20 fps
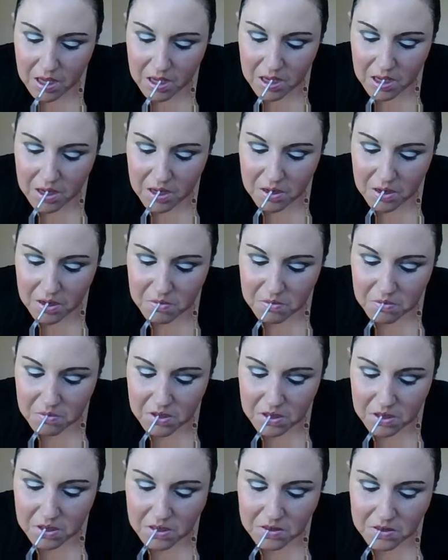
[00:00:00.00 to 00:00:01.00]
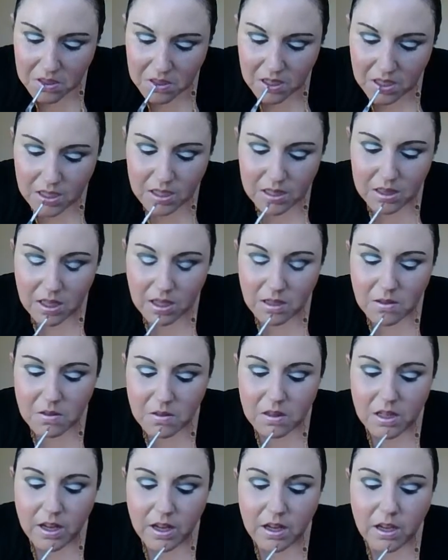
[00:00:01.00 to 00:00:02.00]
I will get that
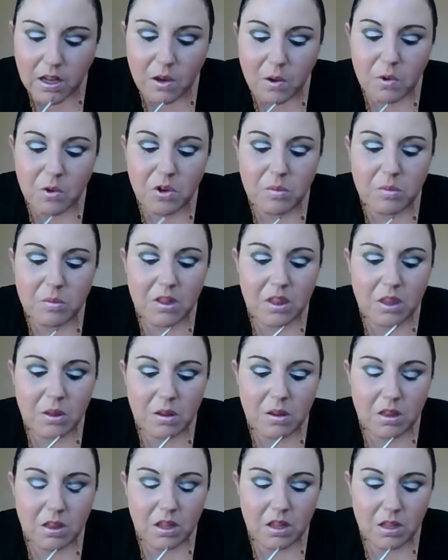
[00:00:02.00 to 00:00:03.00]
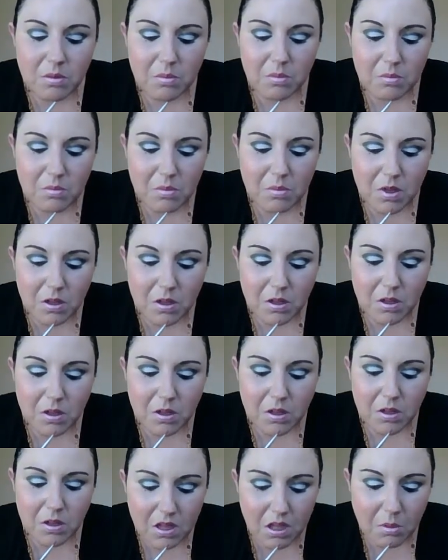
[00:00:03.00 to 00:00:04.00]
lighting equipment at the middle of the
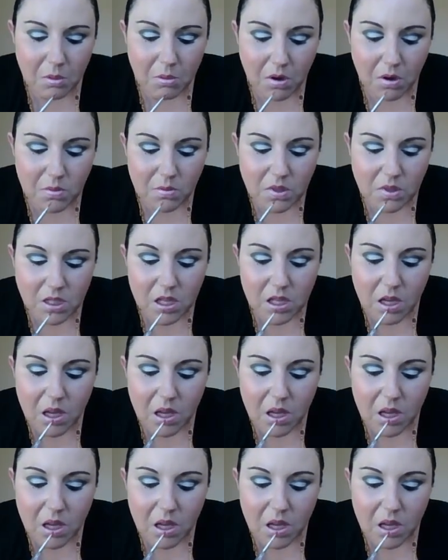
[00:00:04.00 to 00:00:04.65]
month, I promise.